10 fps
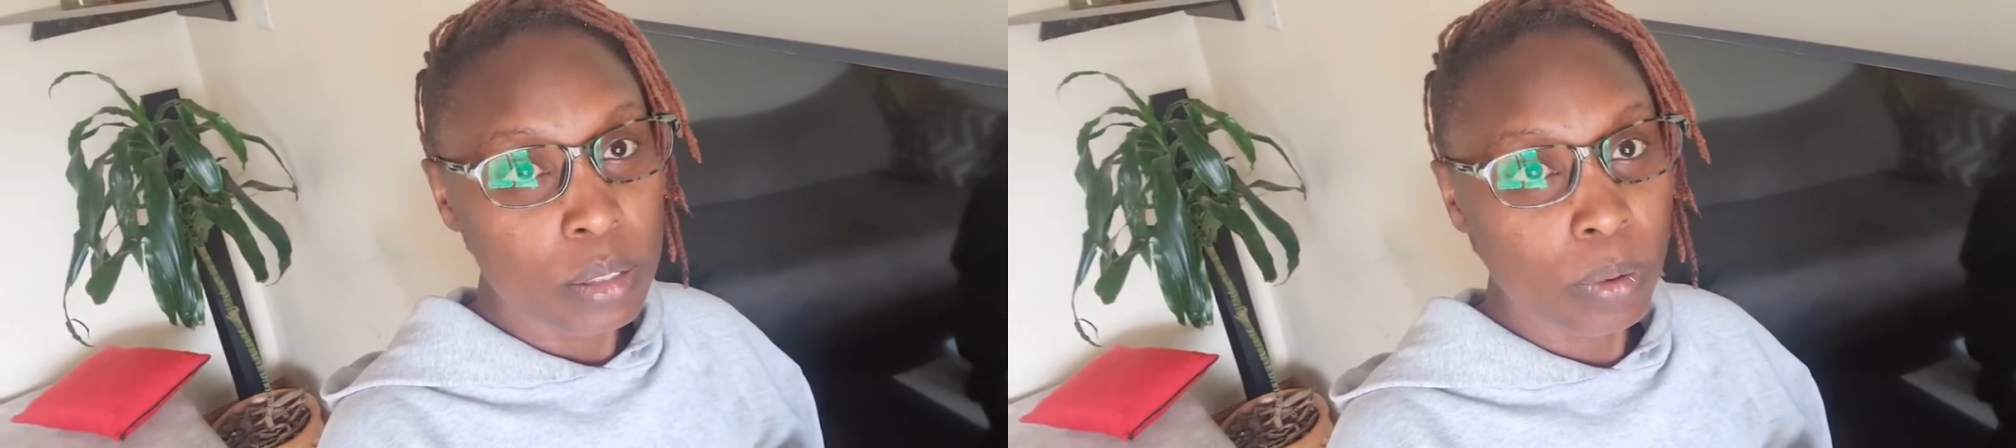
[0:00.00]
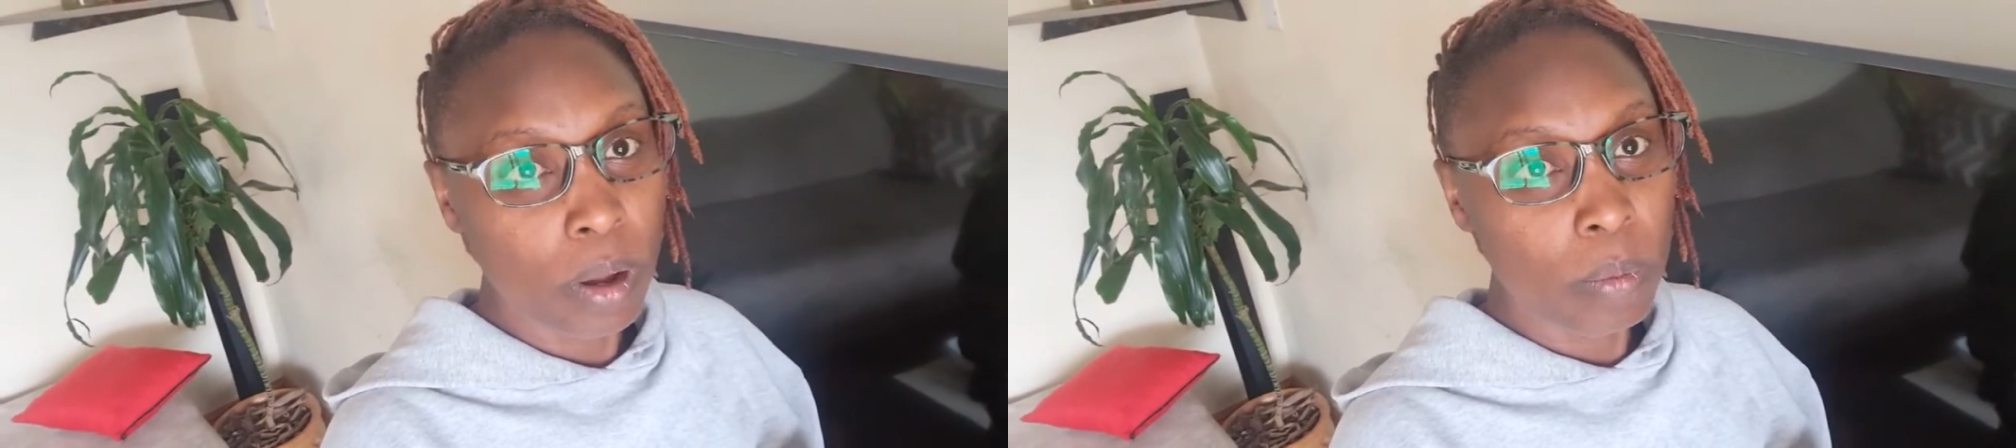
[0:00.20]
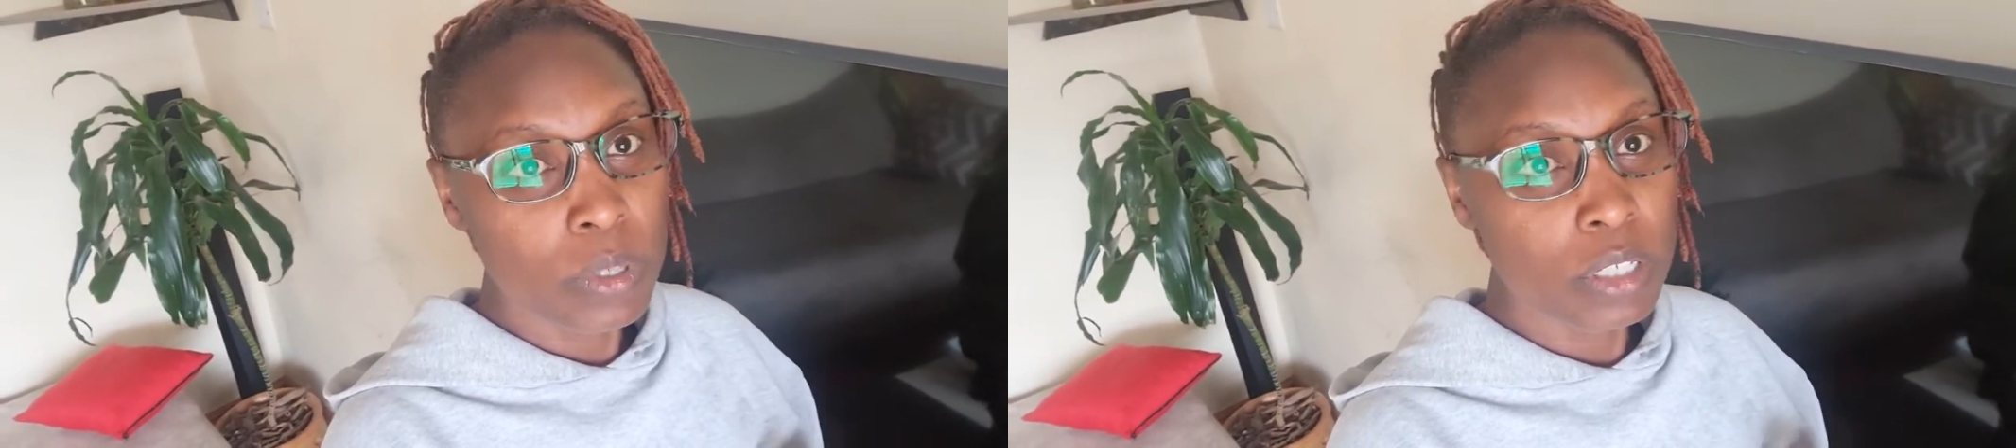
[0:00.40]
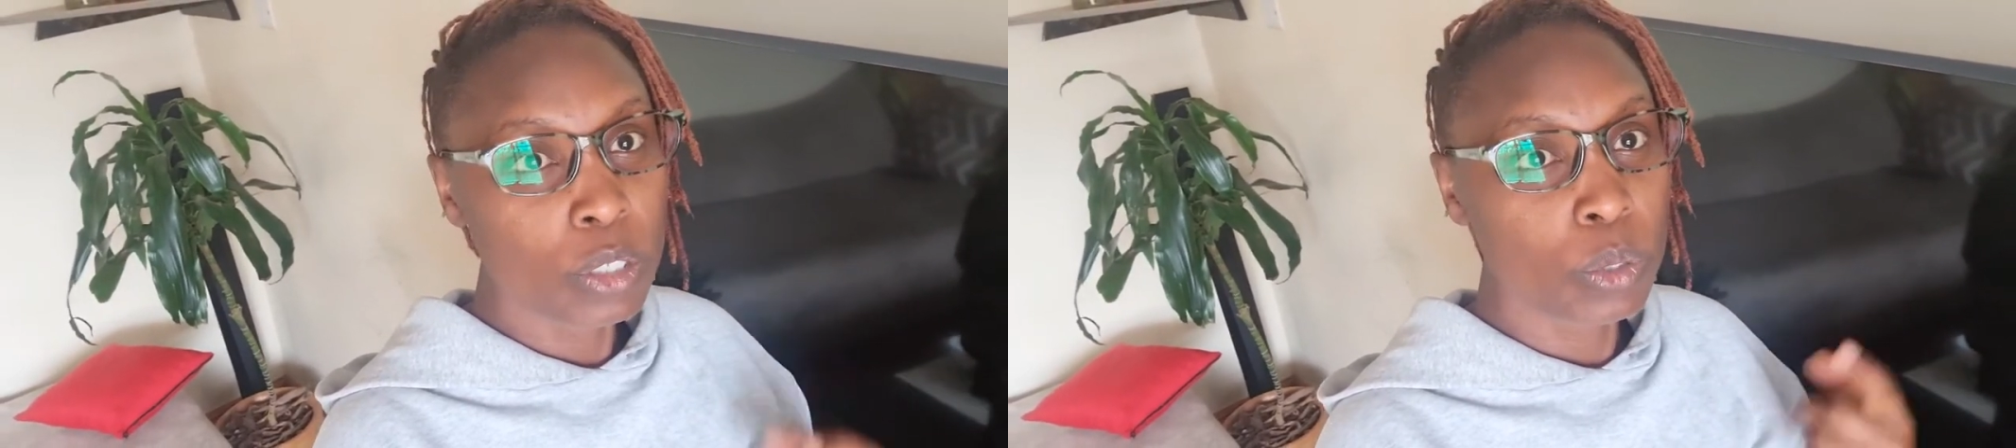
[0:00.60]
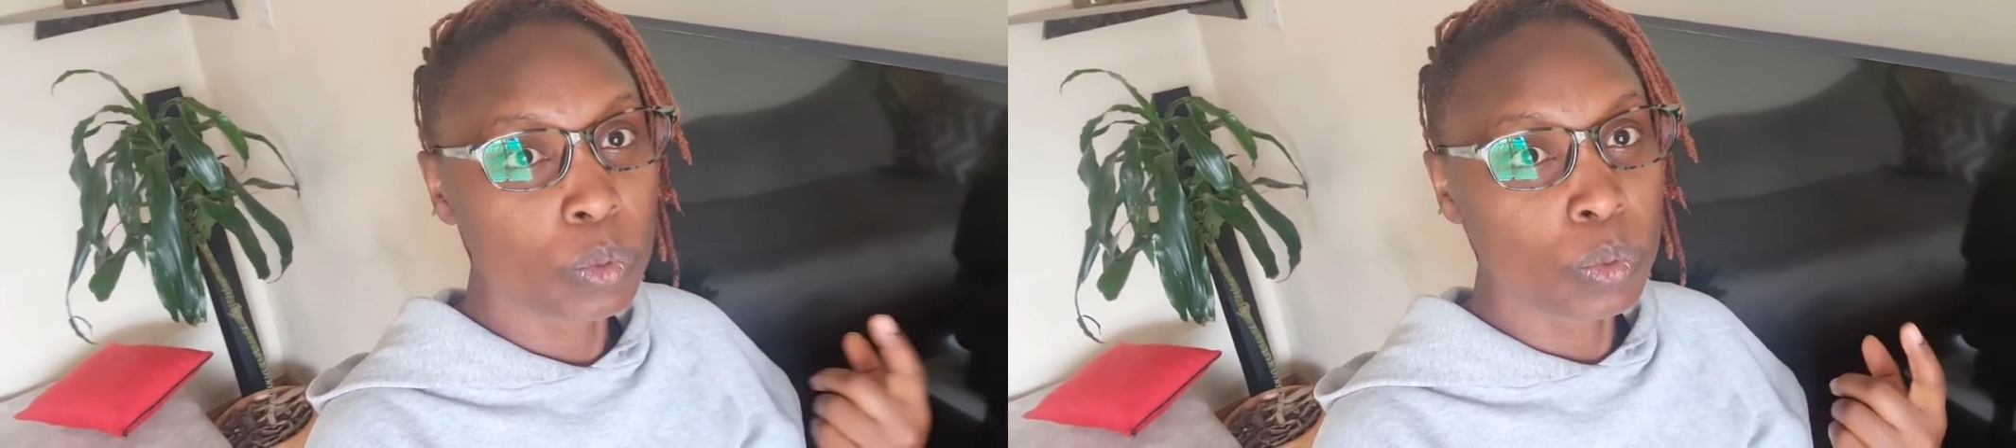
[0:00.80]
so I
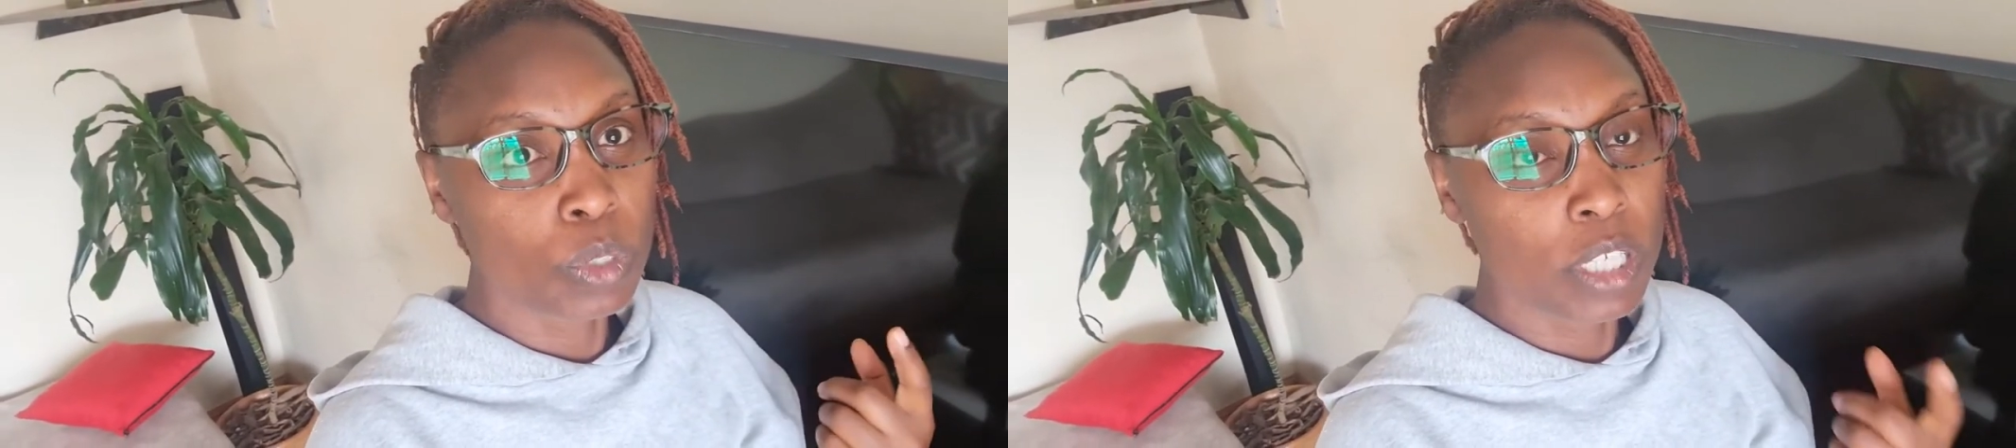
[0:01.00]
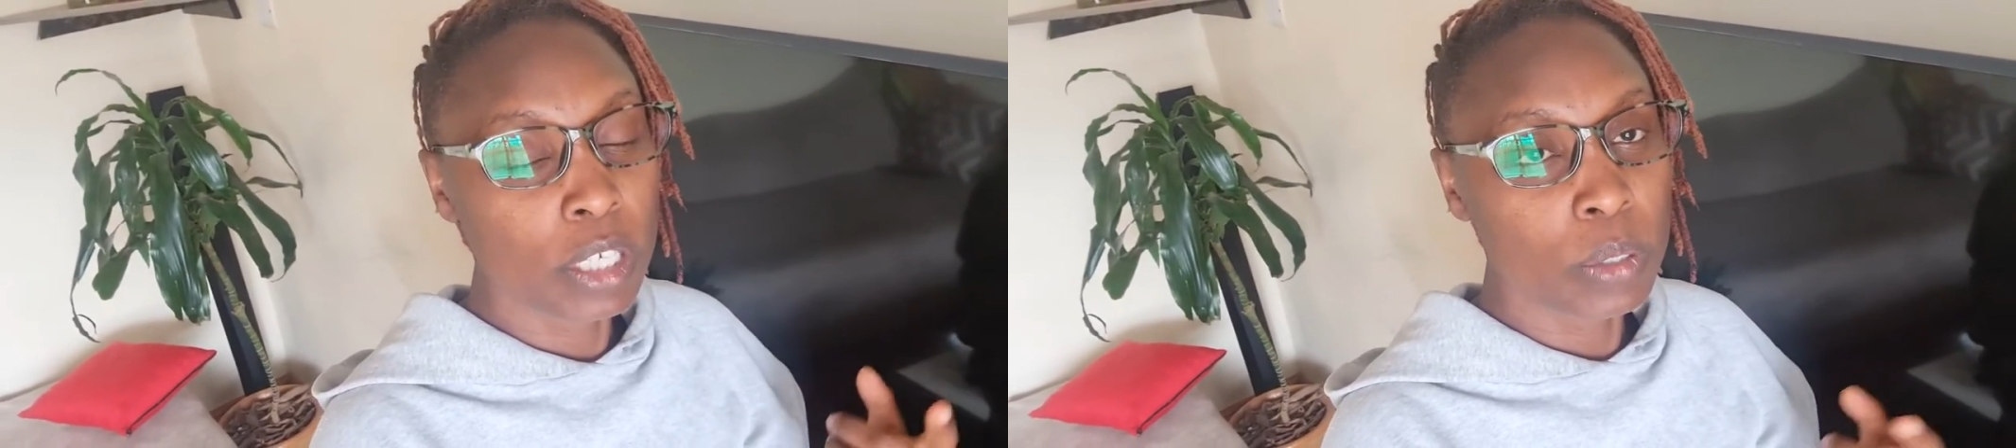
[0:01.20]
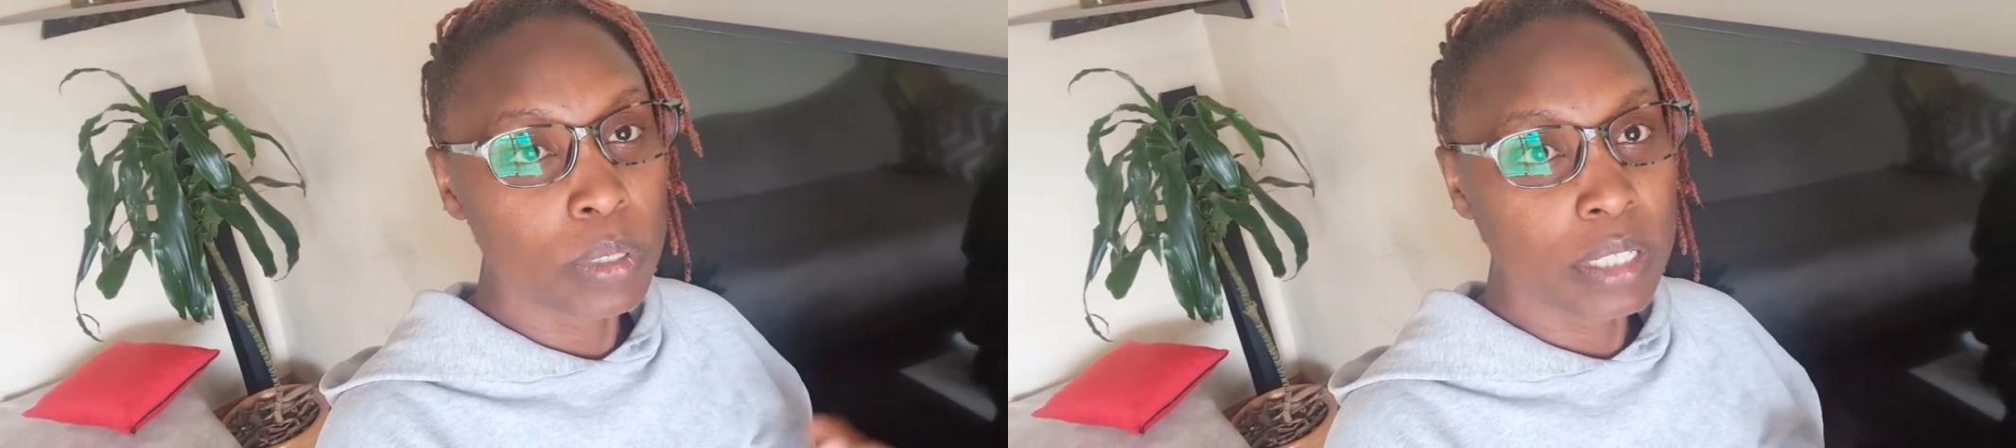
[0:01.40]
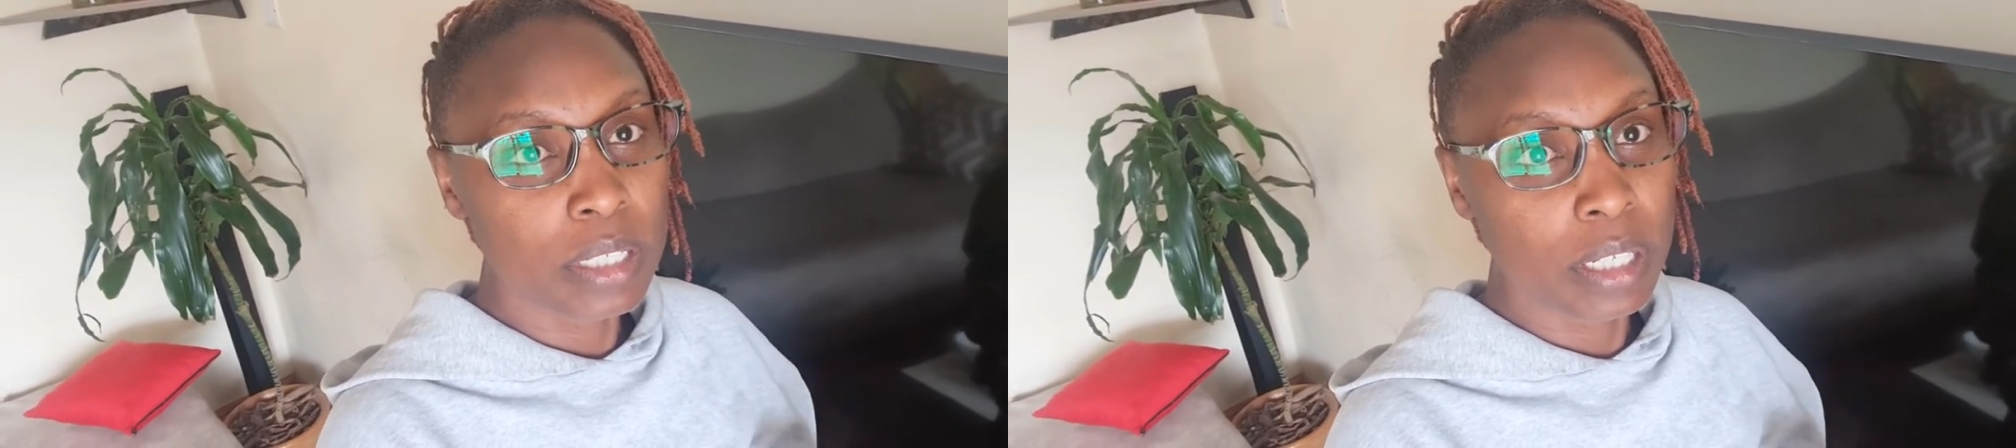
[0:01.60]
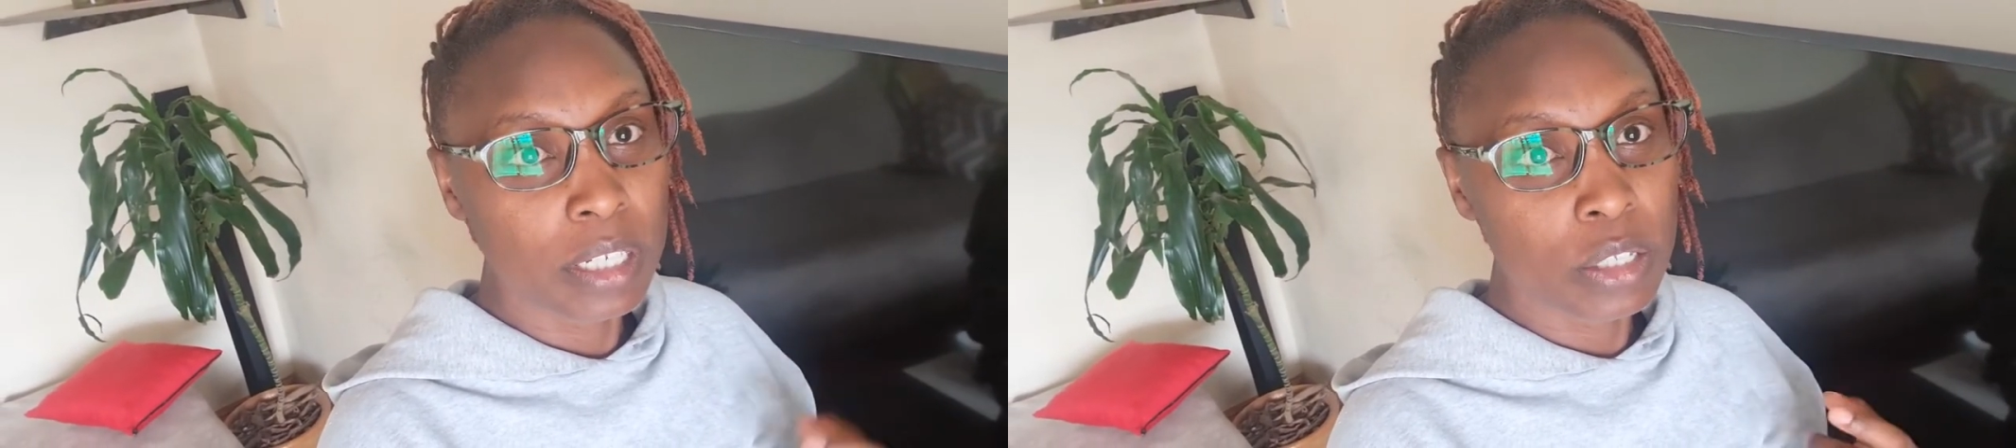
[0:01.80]
wanted to tell you
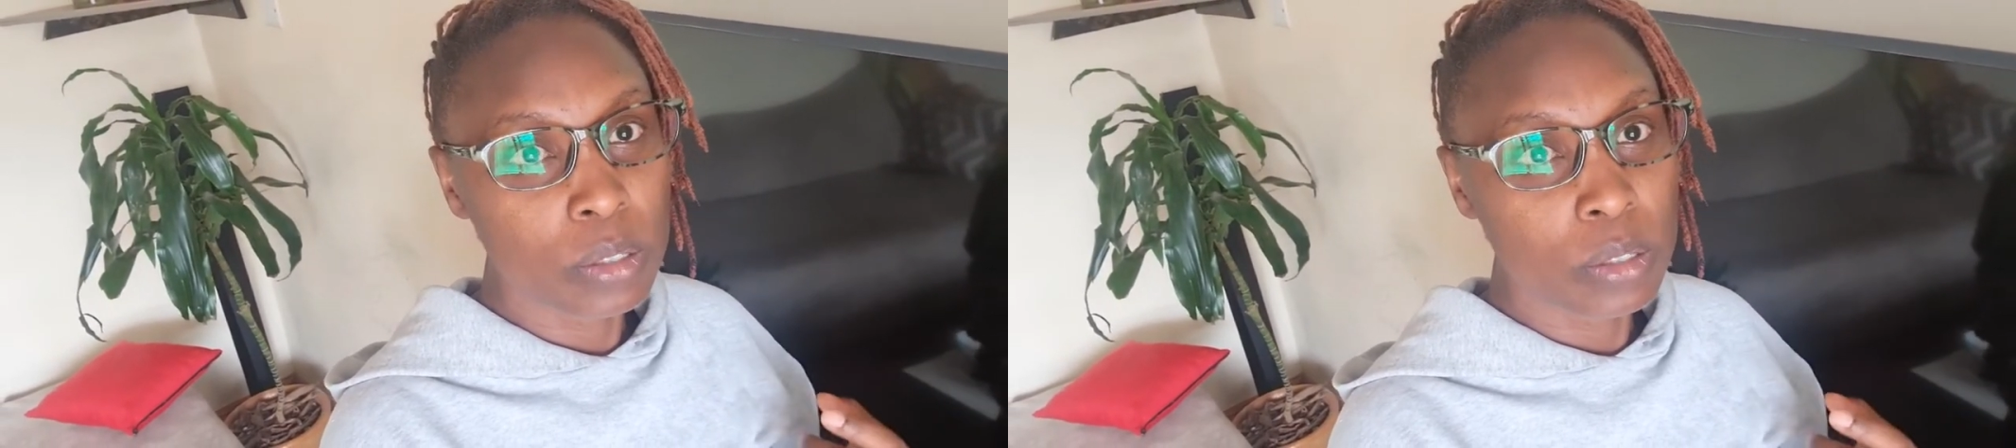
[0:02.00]
yesterday,